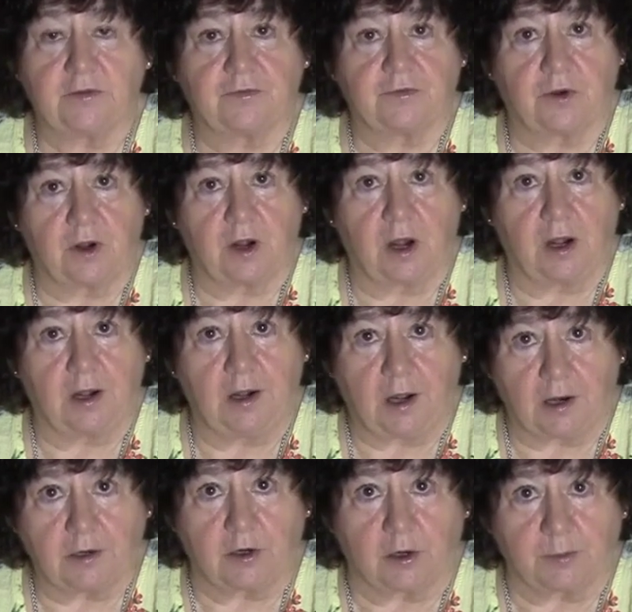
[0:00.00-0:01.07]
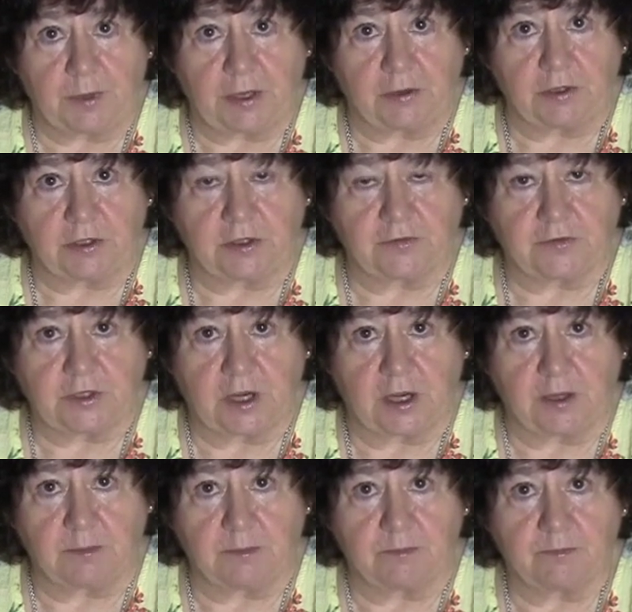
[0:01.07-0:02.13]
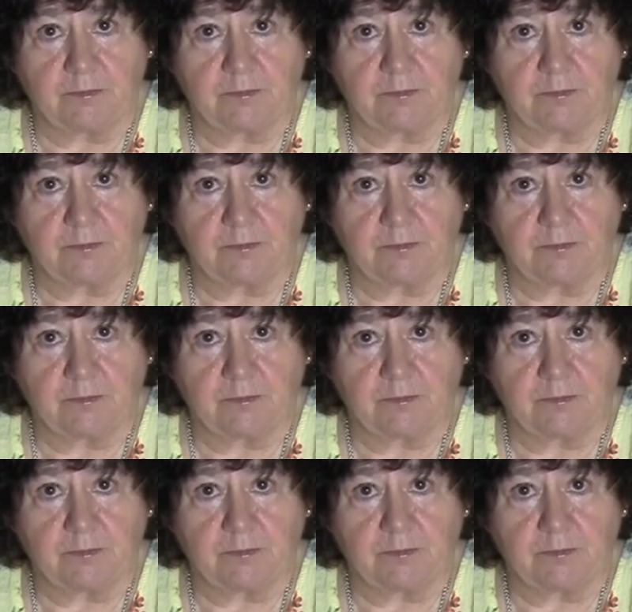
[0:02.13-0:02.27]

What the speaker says: for a longer period of time.